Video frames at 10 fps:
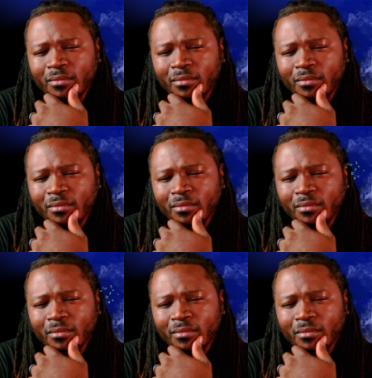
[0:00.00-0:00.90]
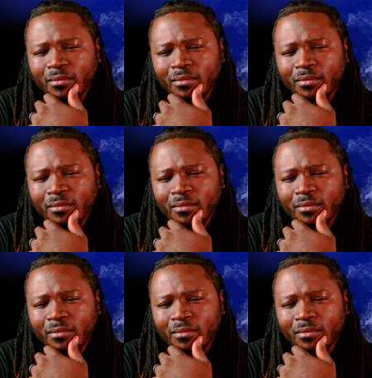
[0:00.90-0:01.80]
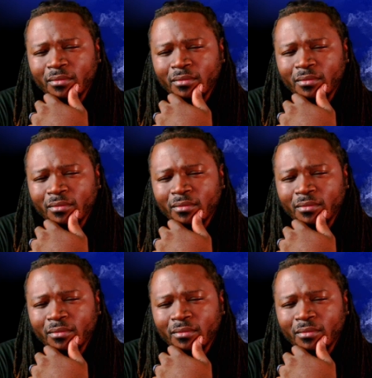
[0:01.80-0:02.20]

Nobody speaks.